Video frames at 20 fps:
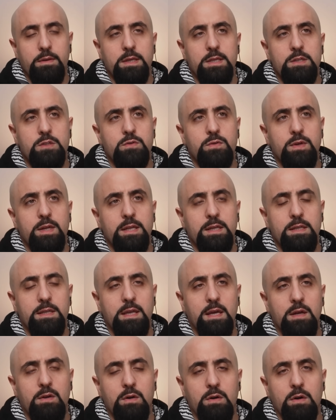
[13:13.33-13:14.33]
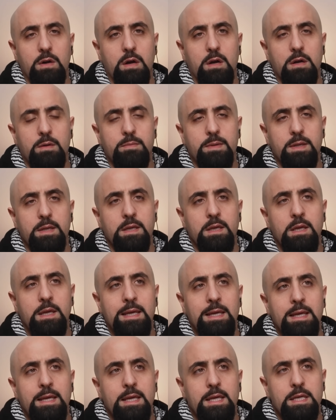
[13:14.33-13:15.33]
The Israeli terror army
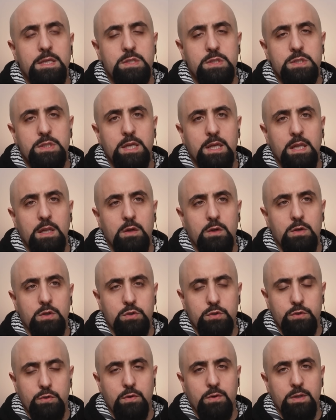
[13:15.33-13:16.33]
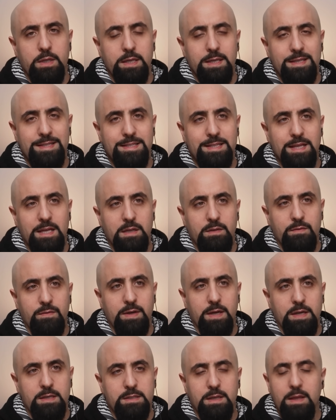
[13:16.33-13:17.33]
is still controlling inside of
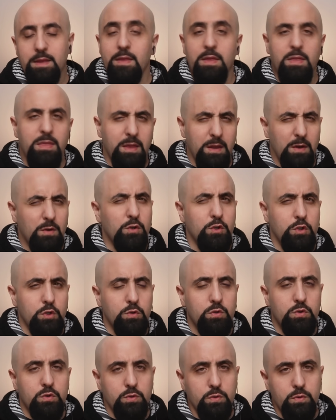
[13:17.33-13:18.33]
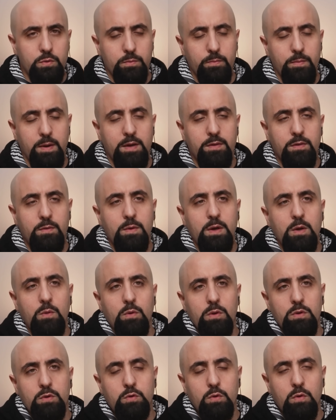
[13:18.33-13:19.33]
Gaza, that they're due to, by the way,
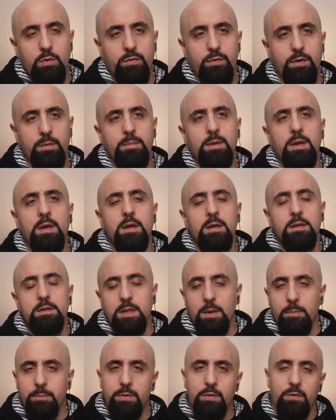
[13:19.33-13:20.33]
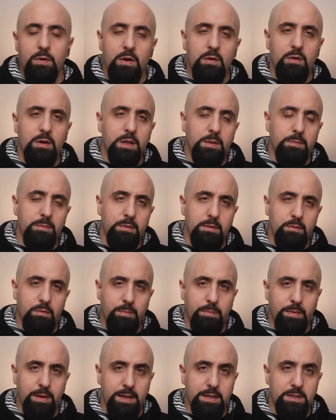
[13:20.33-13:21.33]
withdraw from, temporarily be
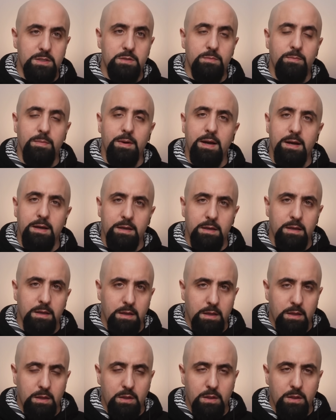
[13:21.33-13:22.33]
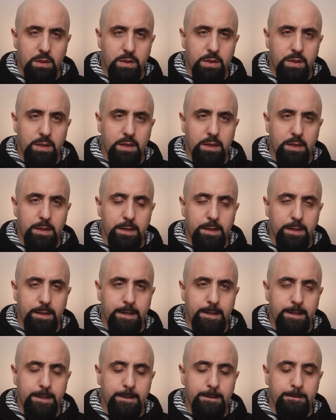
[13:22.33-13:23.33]
replaced by the
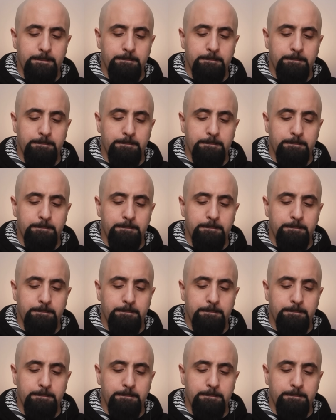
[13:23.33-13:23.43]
